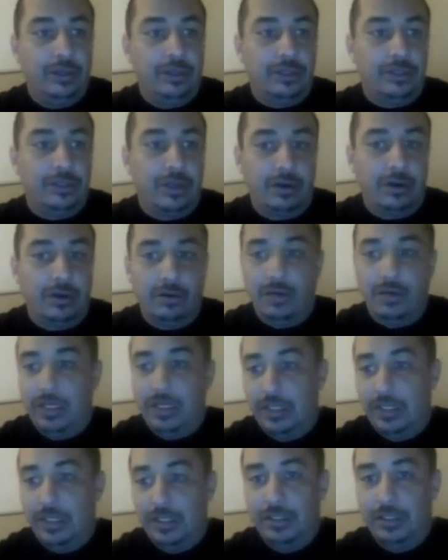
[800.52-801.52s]
so
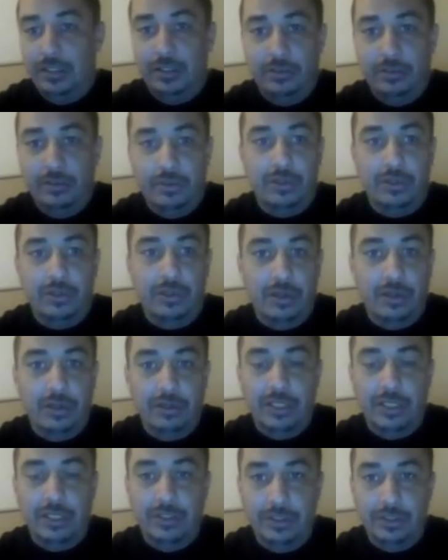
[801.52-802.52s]
we're gonna go
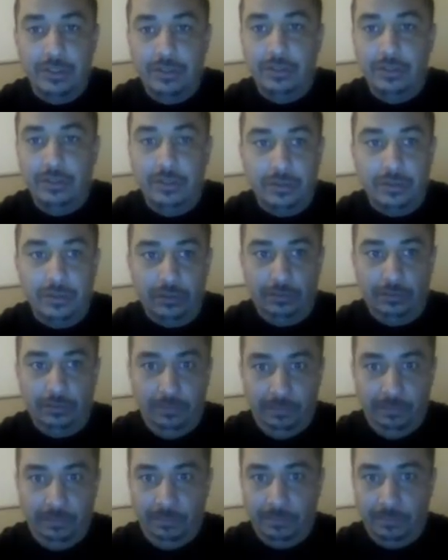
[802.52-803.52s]
into
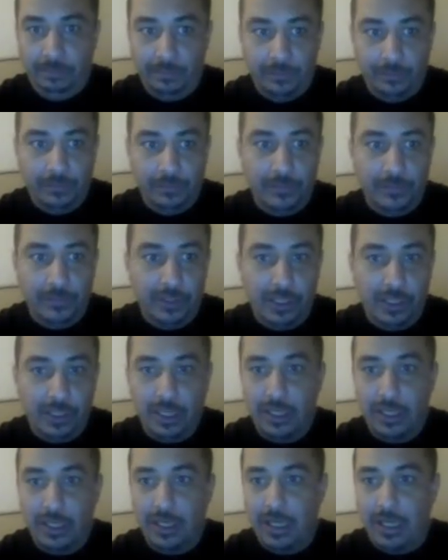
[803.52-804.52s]
I
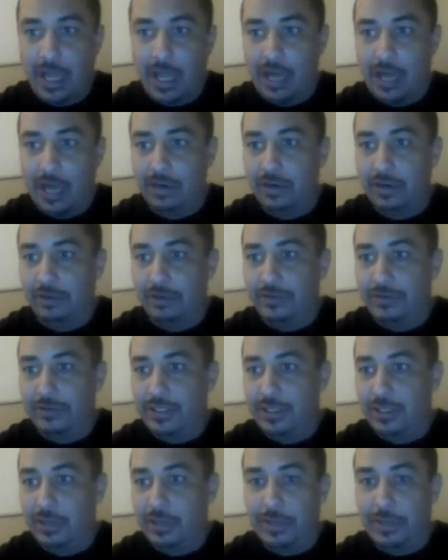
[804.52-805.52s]
don't know if
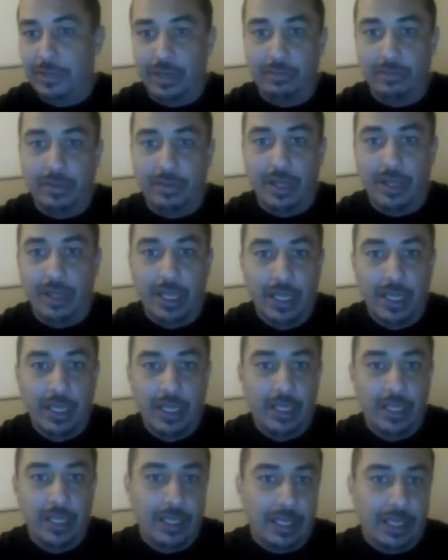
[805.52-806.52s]
it's still up here, but
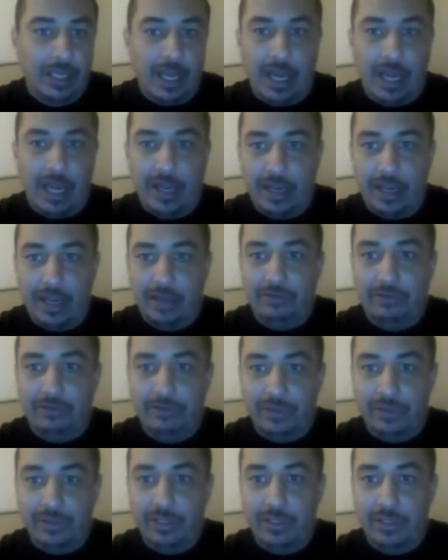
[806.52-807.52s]
I
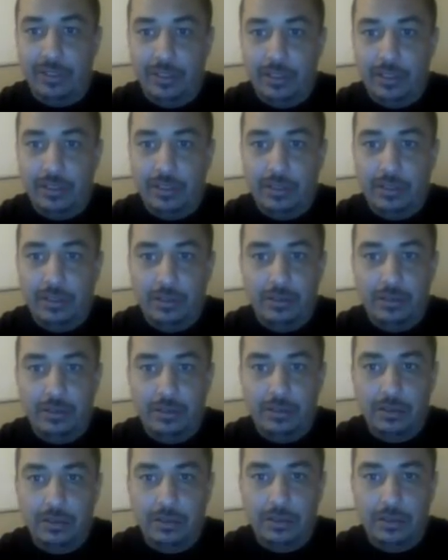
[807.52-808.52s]
have
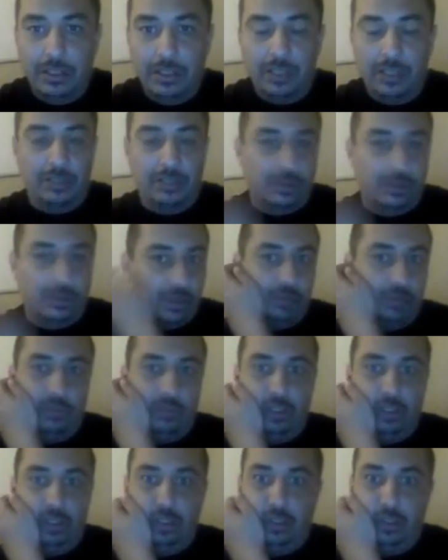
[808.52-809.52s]
Instagram
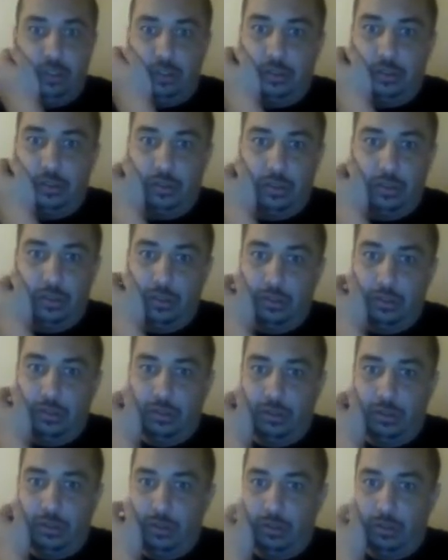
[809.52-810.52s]
lead.
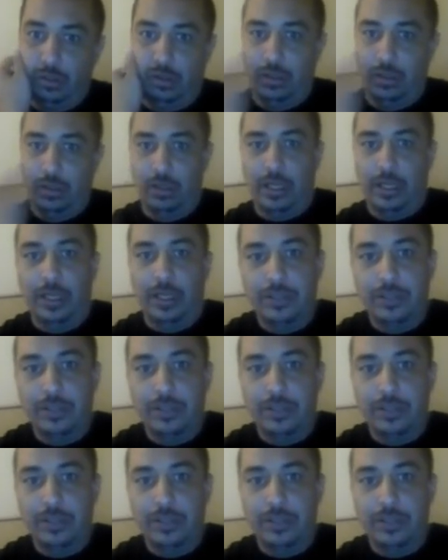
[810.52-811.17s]
Okay,